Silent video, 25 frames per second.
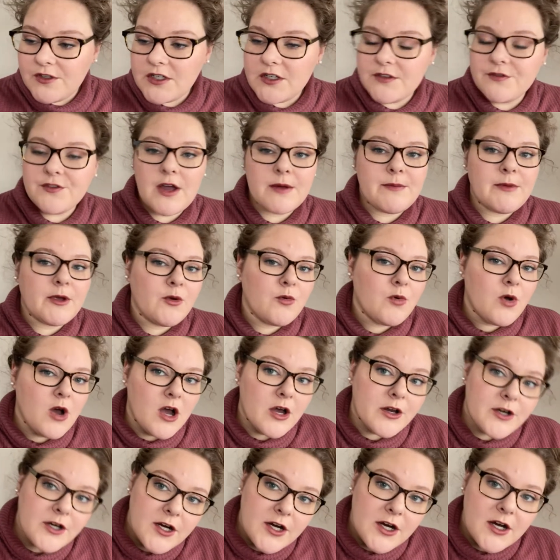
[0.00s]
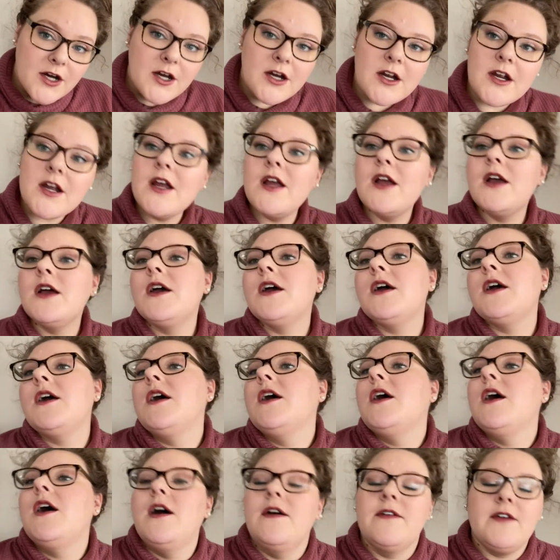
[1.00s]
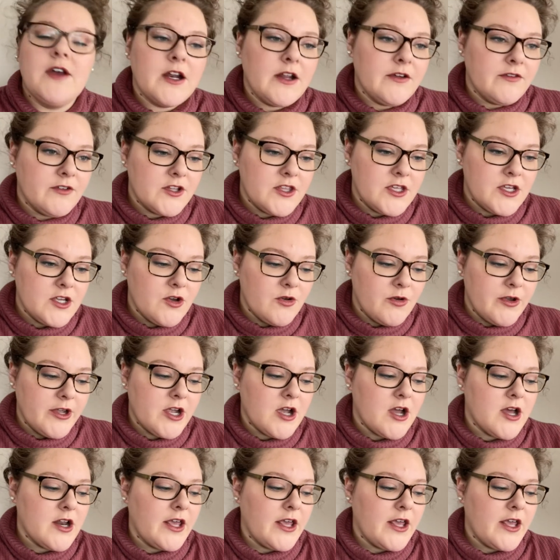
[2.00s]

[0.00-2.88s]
I've got my water, I've got everything going on.